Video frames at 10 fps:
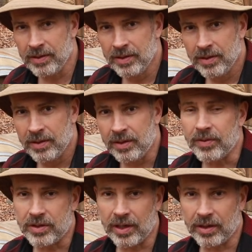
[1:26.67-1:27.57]
You have
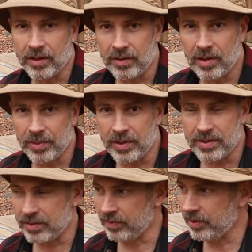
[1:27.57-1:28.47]
to check out a couple of
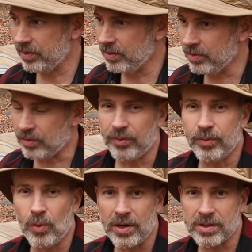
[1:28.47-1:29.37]
these other videos or
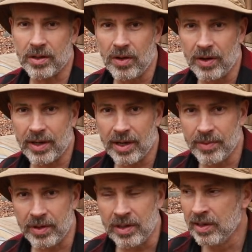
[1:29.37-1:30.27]
watch the log
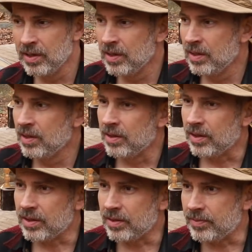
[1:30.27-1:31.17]
cabin
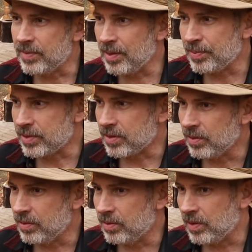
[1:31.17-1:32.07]

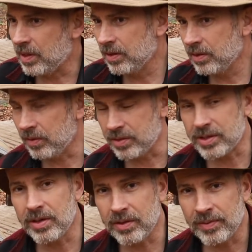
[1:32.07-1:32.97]
episode or
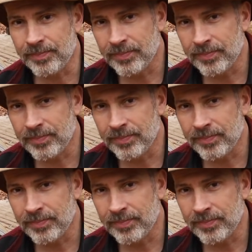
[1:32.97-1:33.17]
series.